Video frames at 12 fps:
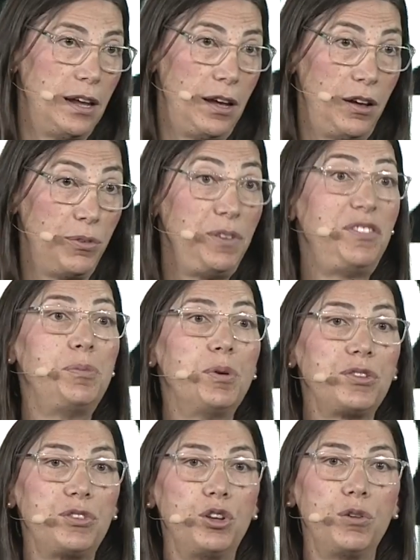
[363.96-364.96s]

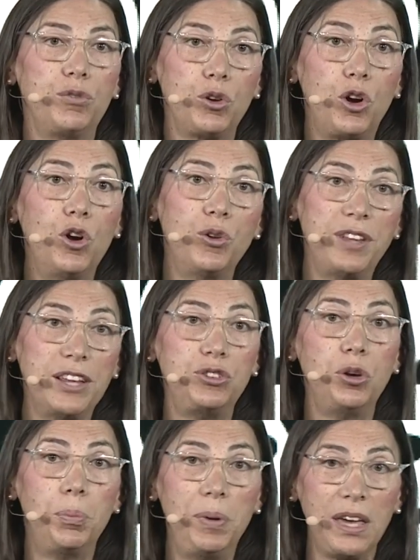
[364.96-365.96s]
50% of the clone that
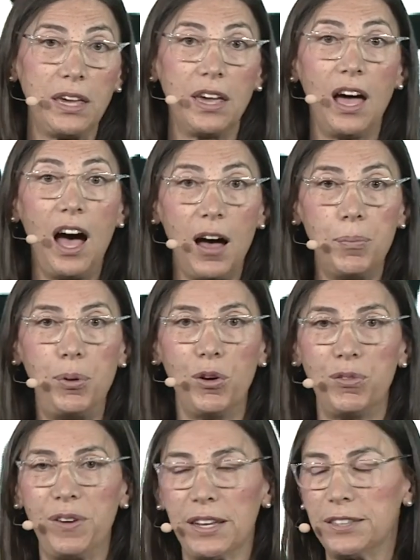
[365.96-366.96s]
you pick are
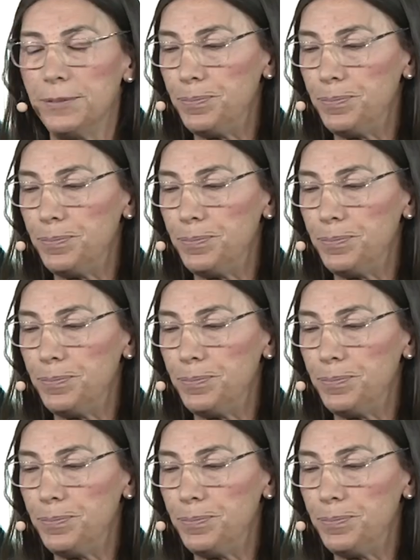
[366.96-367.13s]
perfect.